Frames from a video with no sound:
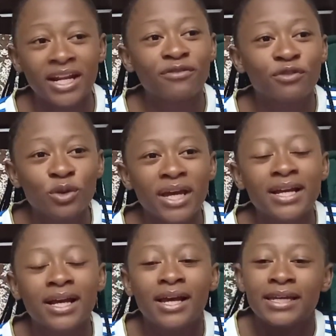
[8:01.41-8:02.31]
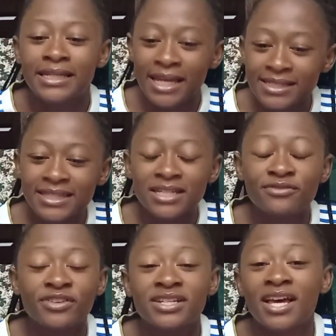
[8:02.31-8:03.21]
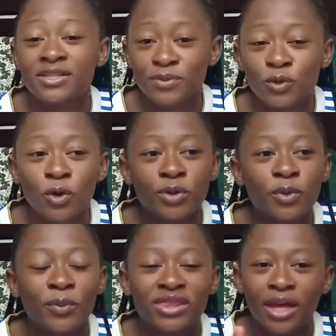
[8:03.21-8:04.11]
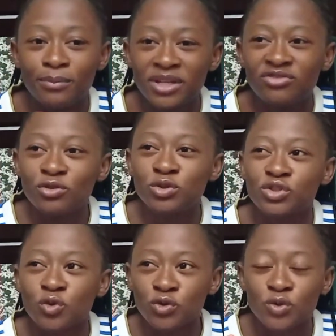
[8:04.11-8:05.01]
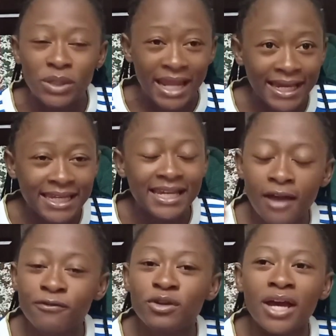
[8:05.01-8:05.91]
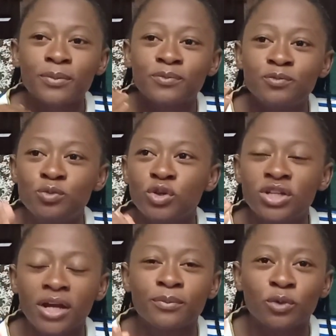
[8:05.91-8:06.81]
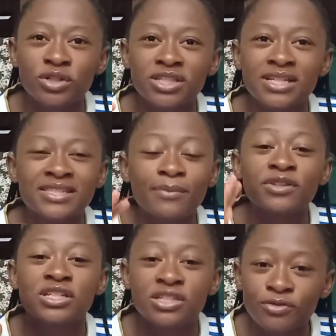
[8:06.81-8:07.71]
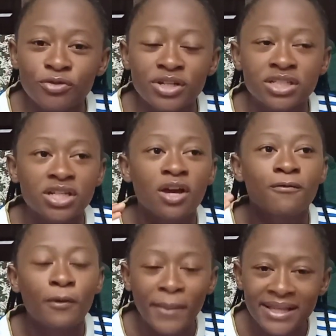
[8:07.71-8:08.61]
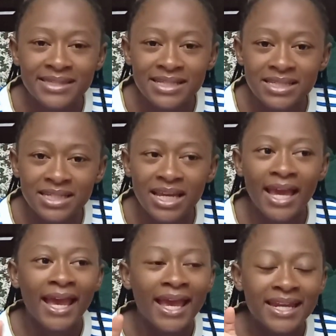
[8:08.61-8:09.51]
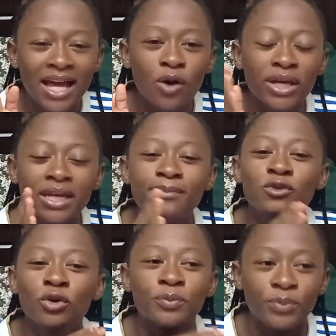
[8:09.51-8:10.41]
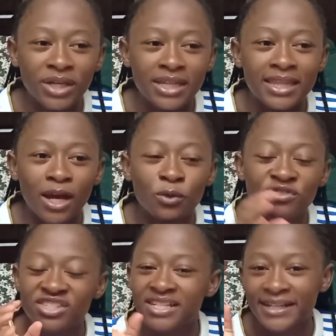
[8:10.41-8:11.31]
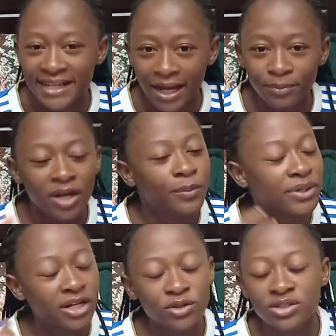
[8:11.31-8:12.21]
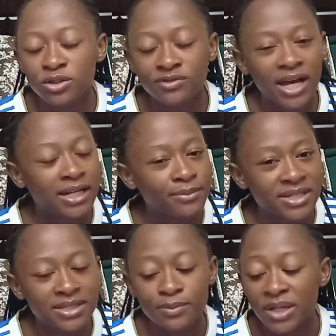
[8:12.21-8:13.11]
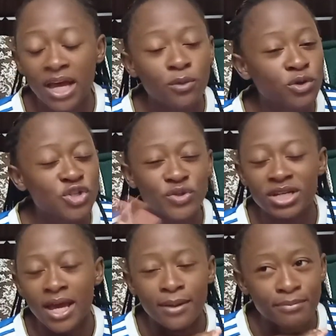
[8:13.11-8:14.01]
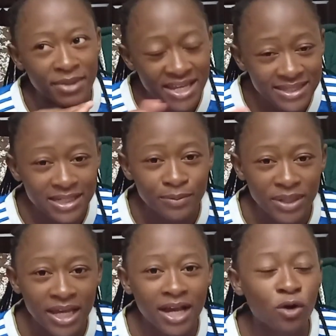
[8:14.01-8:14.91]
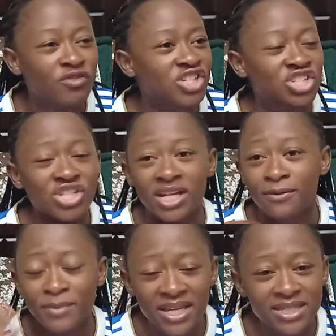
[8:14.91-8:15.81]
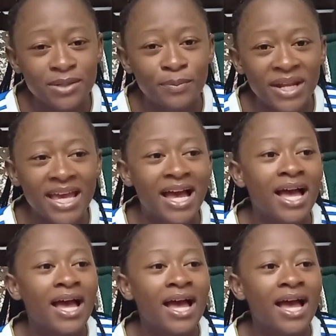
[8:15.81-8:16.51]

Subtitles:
I feel like, yes, their defense has been horrible, but their midfield is also lacking. I feel like Gundogan brought in something different for Man City. And now him not being there, we've seen a gap. Bernardo Silva, an amazing player. Rodri, an amazing player. Kovacic, an amazing player.